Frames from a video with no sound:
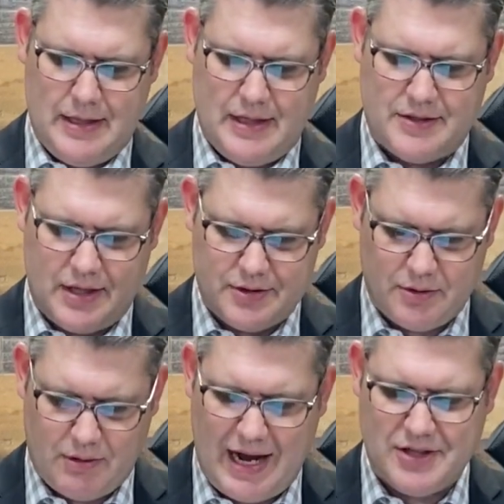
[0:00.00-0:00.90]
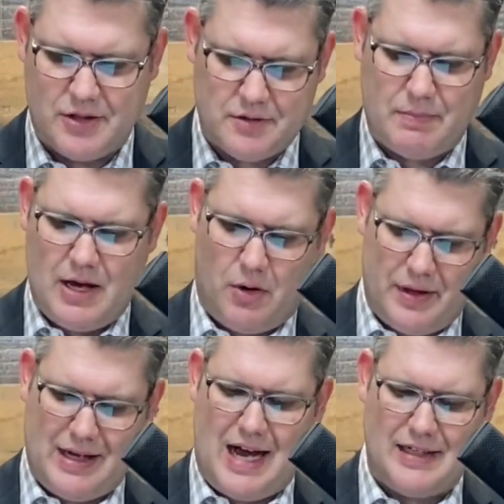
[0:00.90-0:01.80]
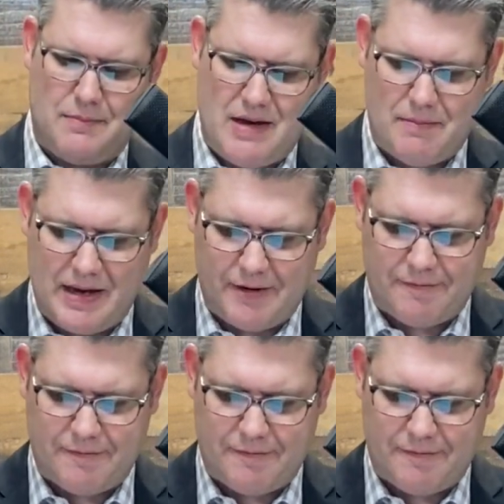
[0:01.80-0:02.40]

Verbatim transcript: it says, The righteous may or the godly man may